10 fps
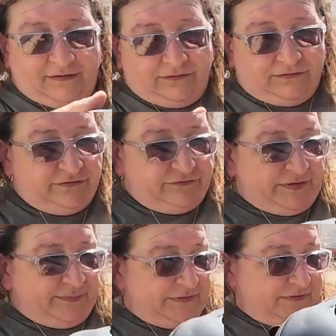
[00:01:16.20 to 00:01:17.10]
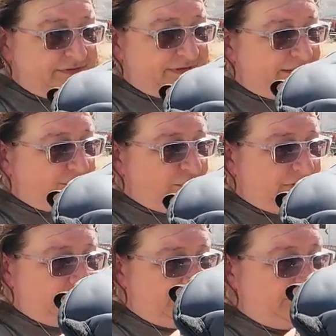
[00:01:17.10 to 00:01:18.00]
Here, grab this second one
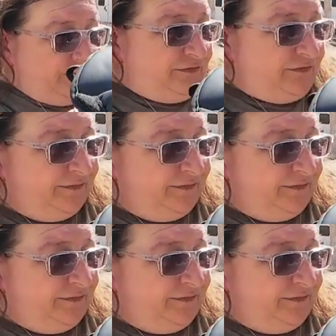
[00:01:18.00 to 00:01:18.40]
out of here.